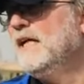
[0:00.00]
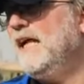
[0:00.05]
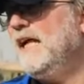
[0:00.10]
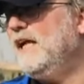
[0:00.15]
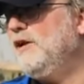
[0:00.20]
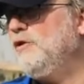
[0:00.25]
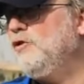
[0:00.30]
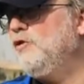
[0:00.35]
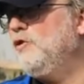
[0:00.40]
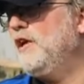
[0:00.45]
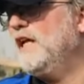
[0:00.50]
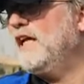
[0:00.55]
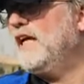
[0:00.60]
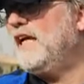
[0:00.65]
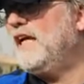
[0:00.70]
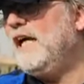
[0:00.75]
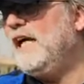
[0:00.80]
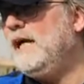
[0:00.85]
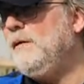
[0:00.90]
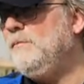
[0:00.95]
during a
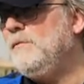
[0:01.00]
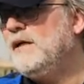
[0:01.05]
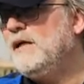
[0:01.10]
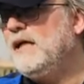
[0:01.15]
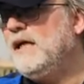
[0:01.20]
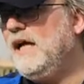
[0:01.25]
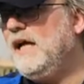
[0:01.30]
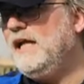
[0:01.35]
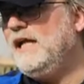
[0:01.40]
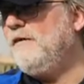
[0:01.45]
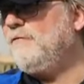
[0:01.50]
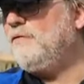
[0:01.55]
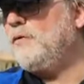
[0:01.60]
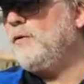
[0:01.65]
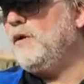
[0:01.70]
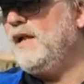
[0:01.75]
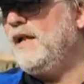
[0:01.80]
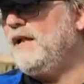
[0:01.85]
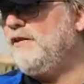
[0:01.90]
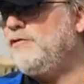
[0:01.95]
game, and
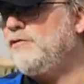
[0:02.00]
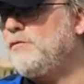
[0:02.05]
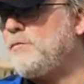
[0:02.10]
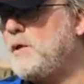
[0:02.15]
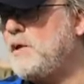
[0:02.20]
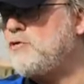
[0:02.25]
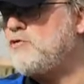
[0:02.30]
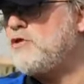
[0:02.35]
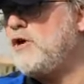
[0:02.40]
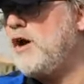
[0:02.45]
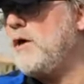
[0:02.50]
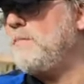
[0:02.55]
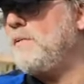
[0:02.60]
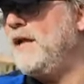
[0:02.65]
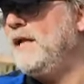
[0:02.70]
everyone has to be sharp.